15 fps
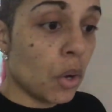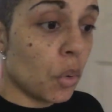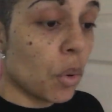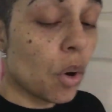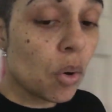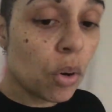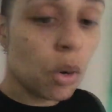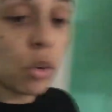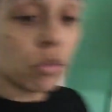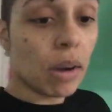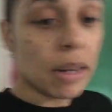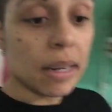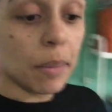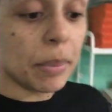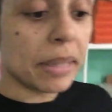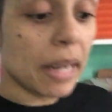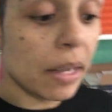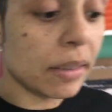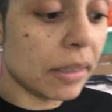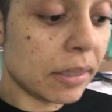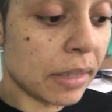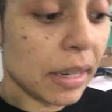Woo! Running up and
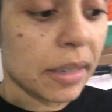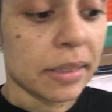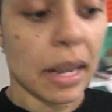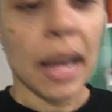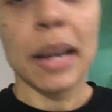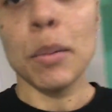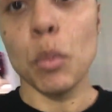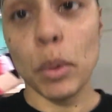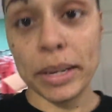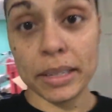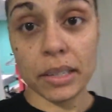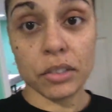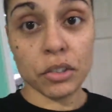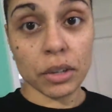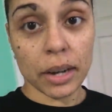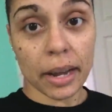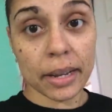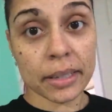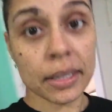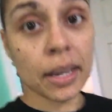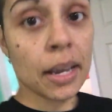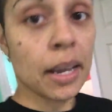down these stairs, I am winded, you guys.